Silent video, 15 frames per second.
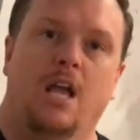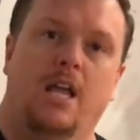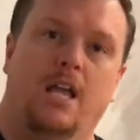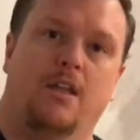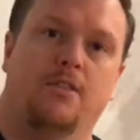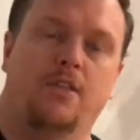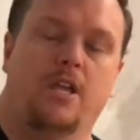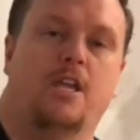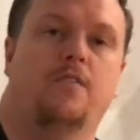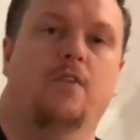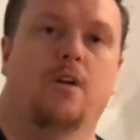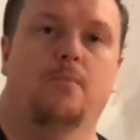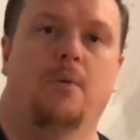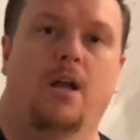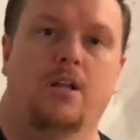Again, thank you
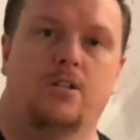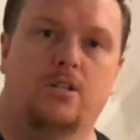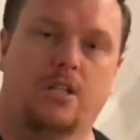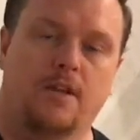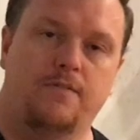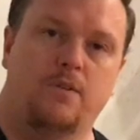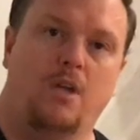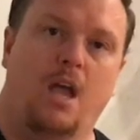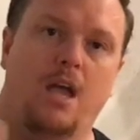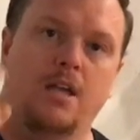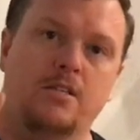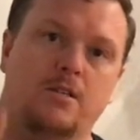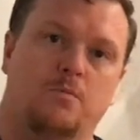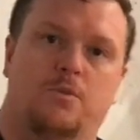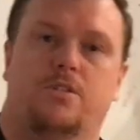very much. Love you
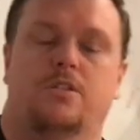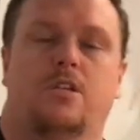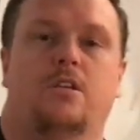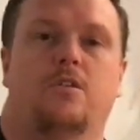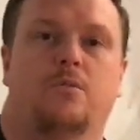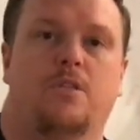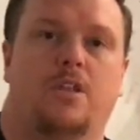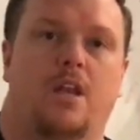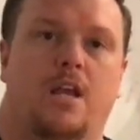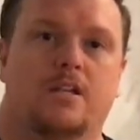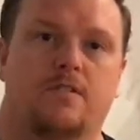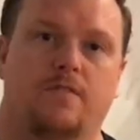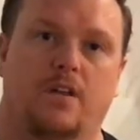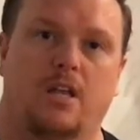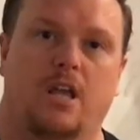guys, and we'll see you in the
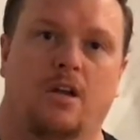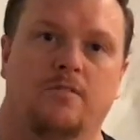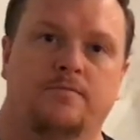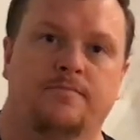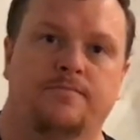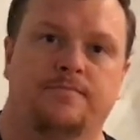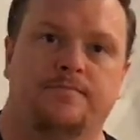next video.